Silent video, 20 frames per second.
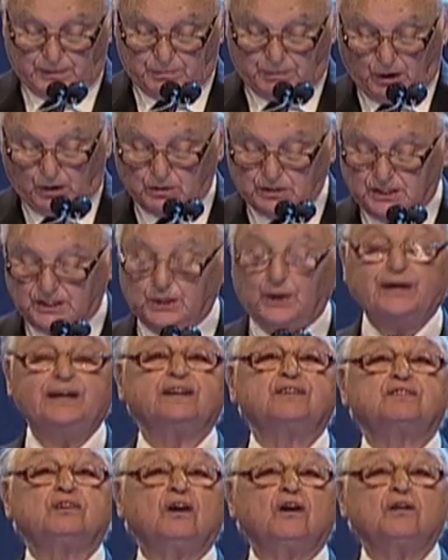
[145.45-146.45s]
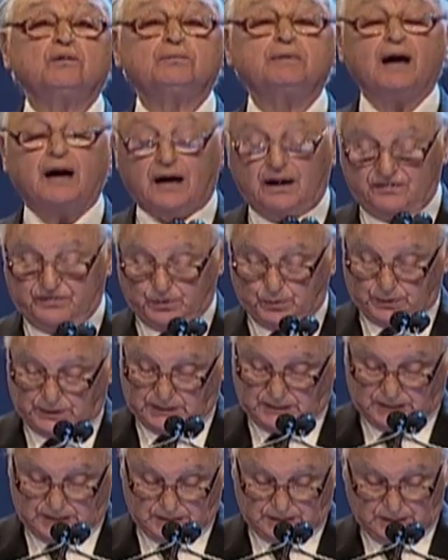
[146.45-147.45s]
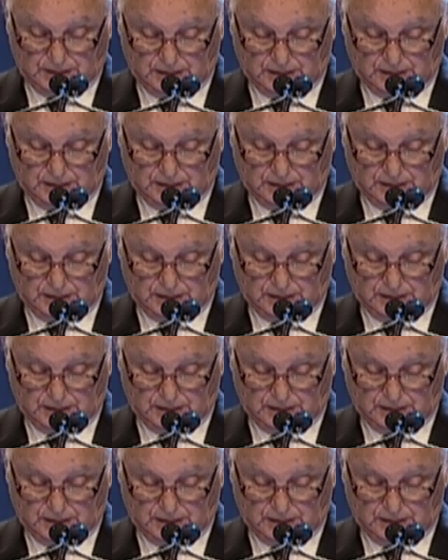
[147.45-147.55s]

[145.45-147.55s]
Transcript: the most, so he told me afterwards,